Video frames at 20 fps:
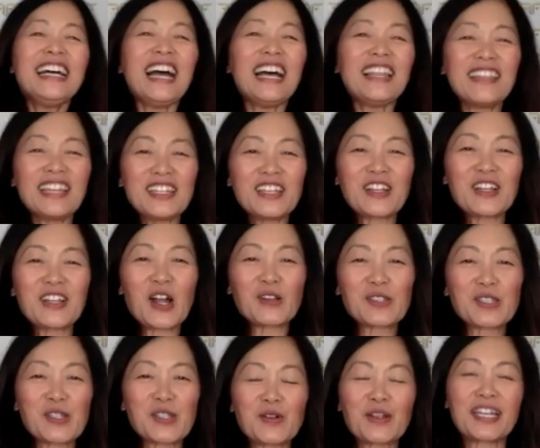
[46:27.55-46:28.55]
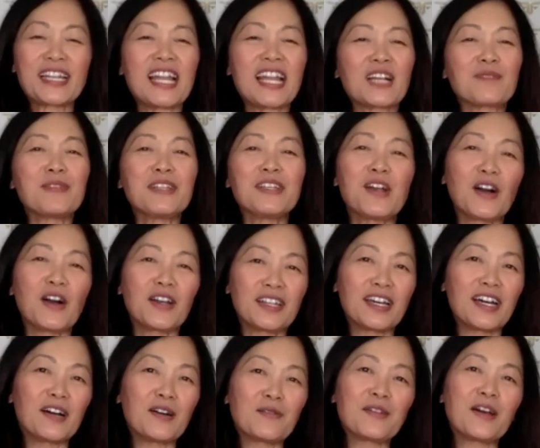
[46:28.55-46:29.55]
And then you can also connect me on
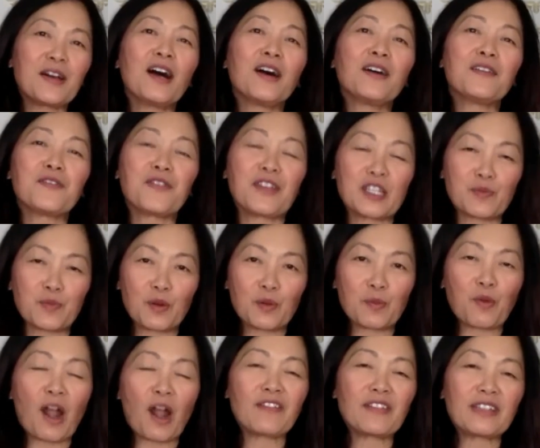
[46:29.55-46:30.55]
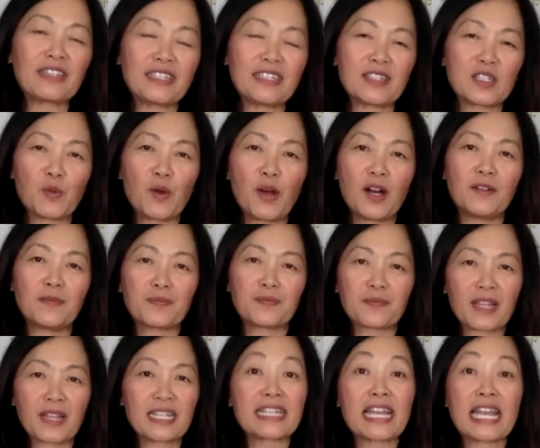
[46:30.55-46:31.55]
Facebook privately as well,
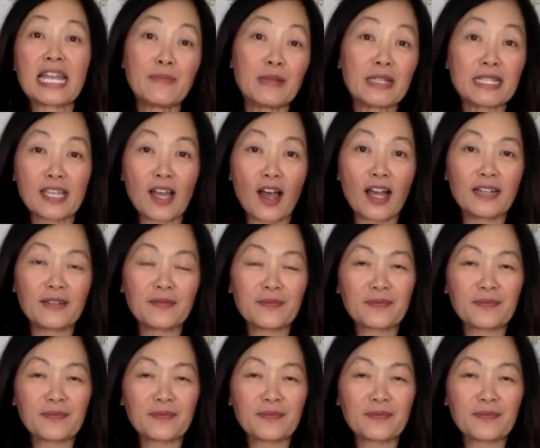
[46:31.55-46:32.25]
as Amy Tsai.